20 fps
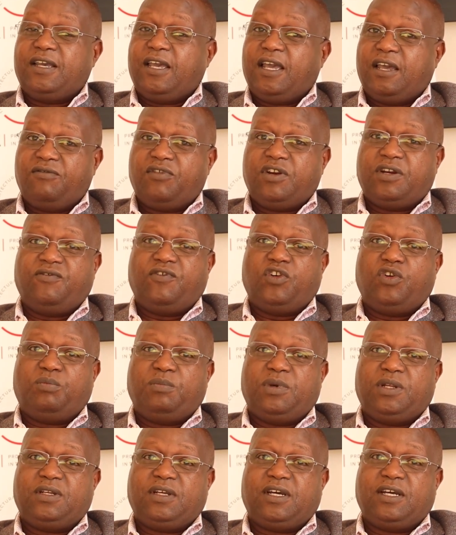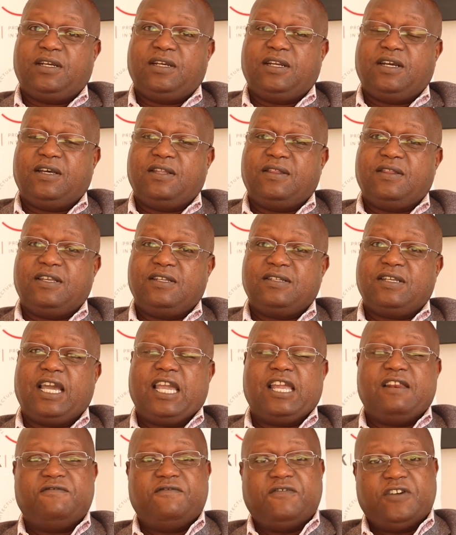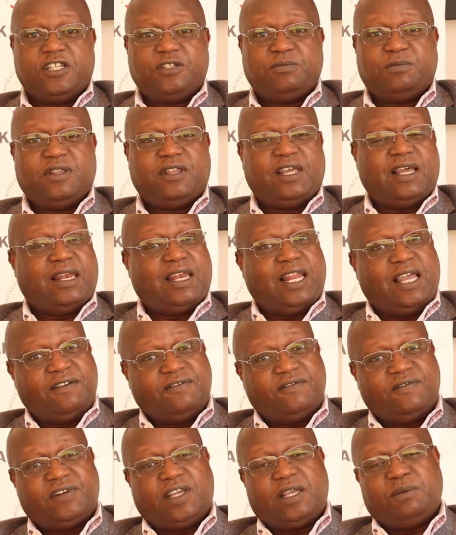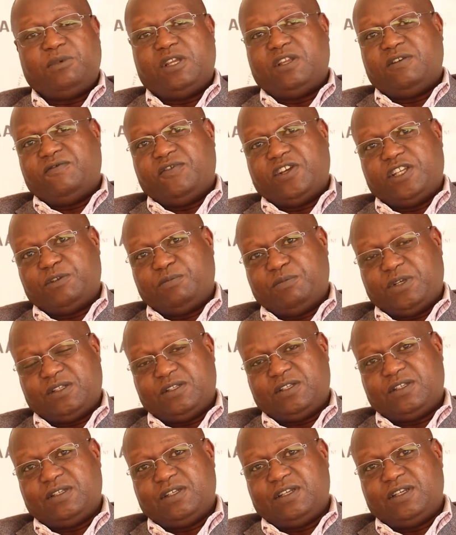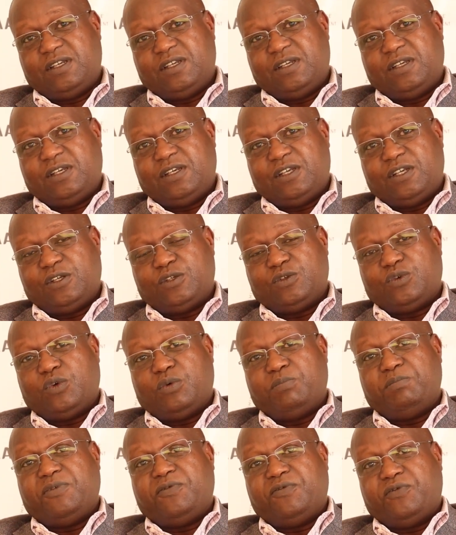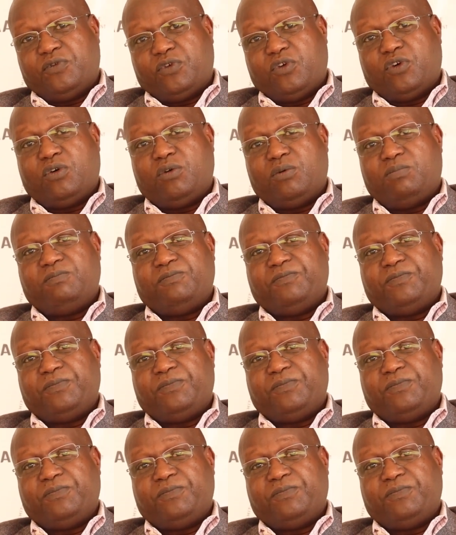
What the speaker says: every development, and these are investments, they are lifetime investments. So before